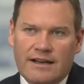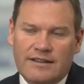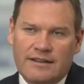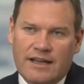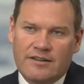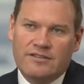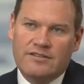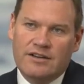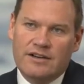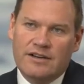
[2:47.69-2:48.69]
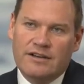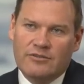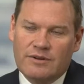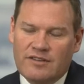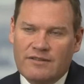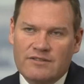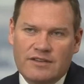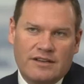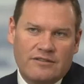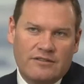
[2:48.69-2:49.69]
I think next year,
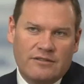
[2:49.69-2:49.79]
2017,